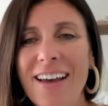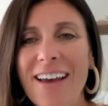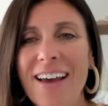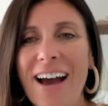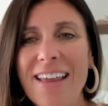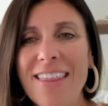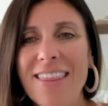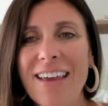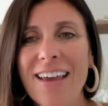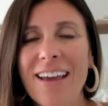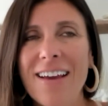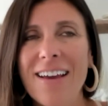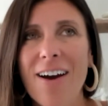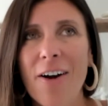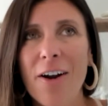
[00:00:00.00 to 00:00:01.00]
I think
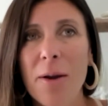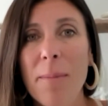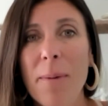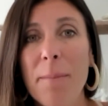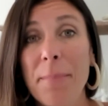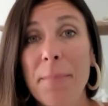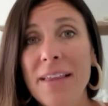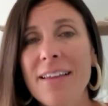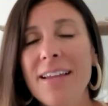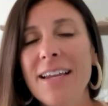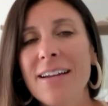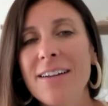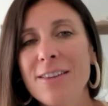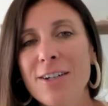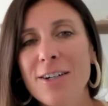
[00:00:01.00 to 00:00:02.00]
our ability
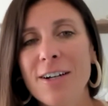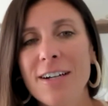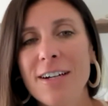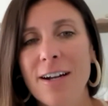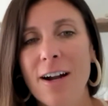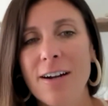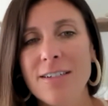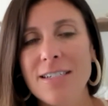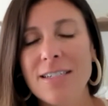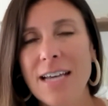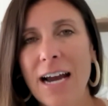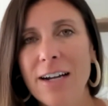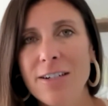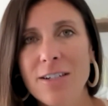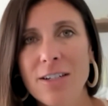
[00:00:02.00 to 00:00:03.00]
to learn and our
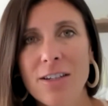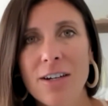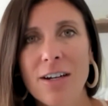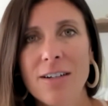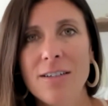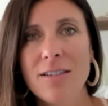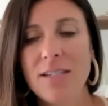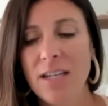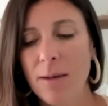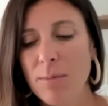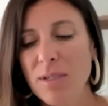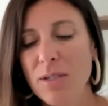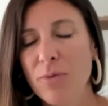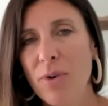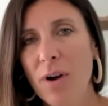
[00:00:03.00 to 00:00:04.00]
desire to learn
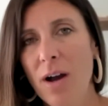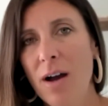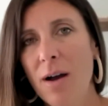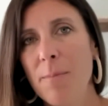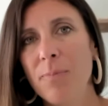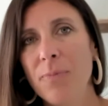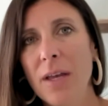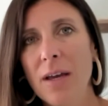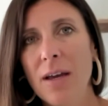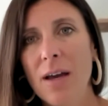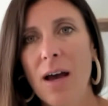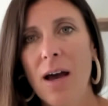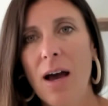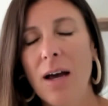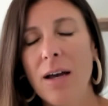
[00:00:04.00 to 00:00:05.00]
stems from
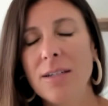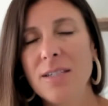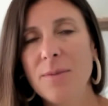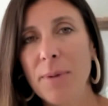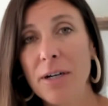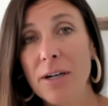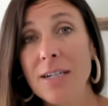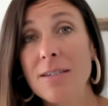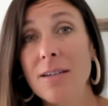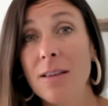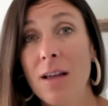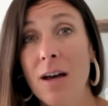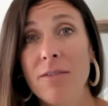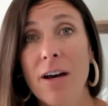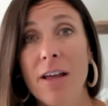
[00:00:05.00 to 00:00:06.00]
a spirit to
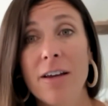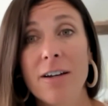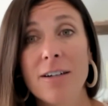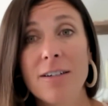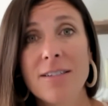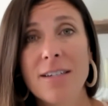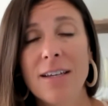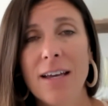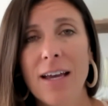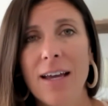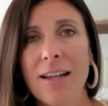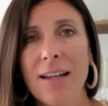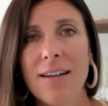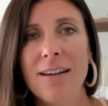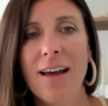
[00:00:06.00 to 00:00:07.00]
love others.
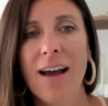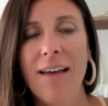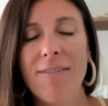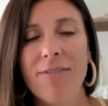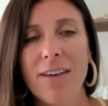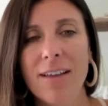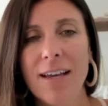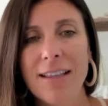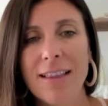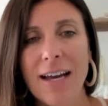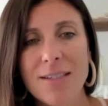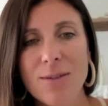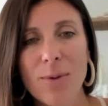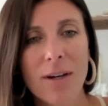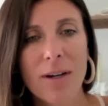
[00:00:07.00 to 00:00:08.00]
And I feel like
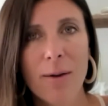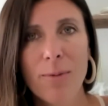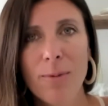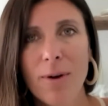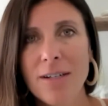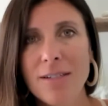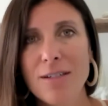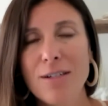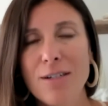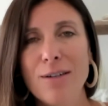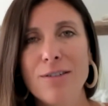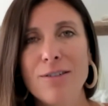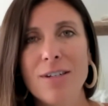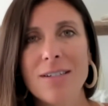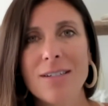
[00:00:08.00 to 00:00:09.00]
that's what God wants us to do.
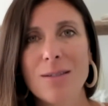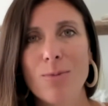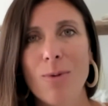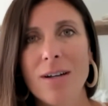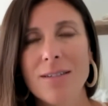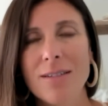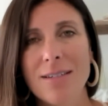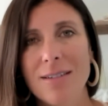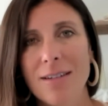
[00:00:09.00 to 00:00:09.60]
Jesus wants us to